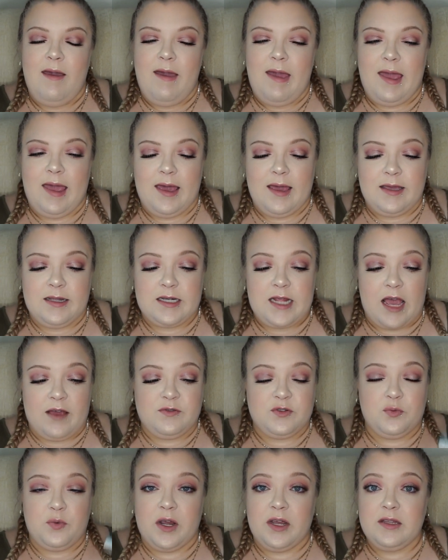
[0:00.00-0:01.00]
And
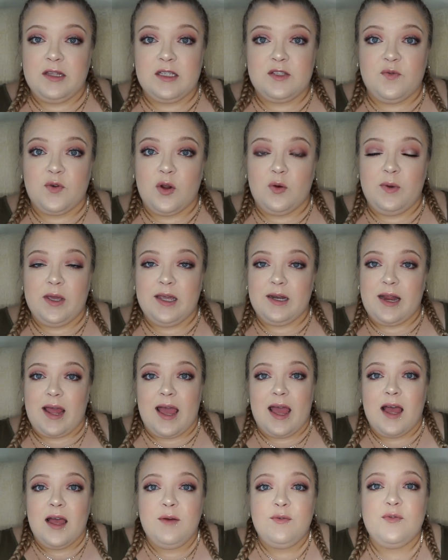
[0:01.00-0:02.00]
after wearing this for a week and a
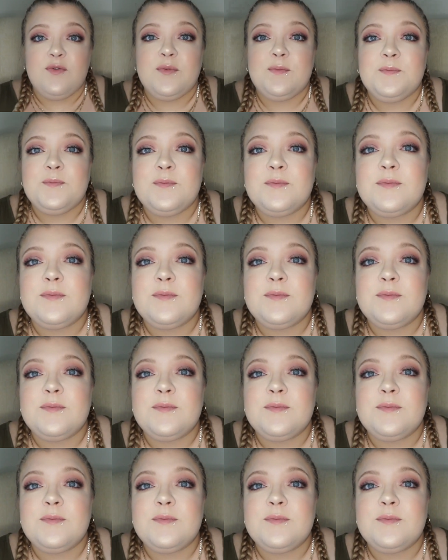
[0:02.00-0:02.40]
half,